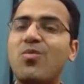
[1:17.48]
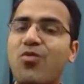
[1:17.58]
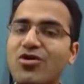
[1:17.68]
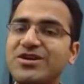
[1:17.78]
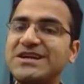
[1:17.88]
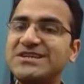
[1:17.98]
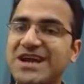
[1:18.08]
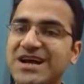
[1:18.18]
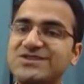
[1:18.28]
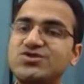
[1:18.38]
body
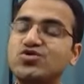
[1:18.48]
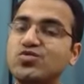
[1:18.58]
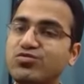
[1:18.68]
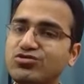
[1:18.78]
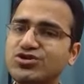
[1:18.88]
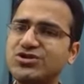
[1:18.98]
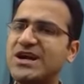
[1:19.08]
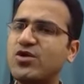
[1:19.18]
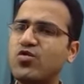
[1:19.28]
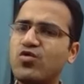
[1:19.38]
tries to push
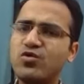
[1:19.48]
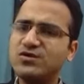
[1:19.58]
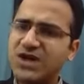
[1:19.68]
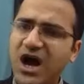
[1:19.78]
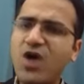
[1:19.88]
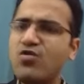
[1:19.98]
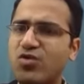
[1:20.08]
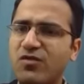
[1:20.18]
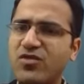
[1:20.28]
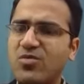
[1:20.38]
that glucose
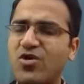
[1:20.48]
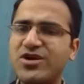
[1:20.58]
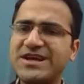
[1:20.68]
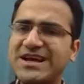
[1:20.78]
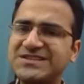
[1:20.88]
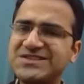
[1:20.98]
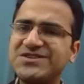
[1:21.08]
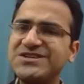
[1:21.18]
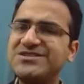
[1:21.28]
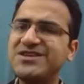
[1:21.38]
out of the body,
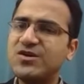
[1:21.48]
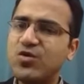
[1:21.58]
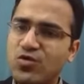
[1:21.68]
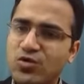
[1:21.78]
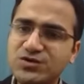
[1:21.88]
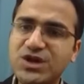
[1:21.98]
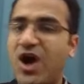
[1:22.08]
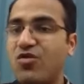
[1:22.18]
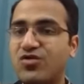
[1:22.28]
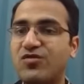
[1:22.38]
excrete that glucose
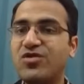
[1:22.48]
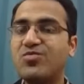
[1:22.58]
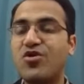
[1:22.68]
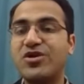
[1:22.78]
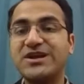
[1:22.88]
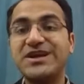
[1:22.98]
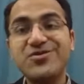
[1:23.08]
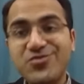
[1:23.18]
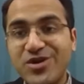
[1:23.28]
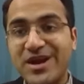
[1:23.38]
out of the body
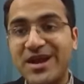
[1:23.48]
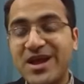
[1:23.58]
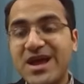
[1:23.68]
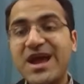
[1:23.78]
in urine.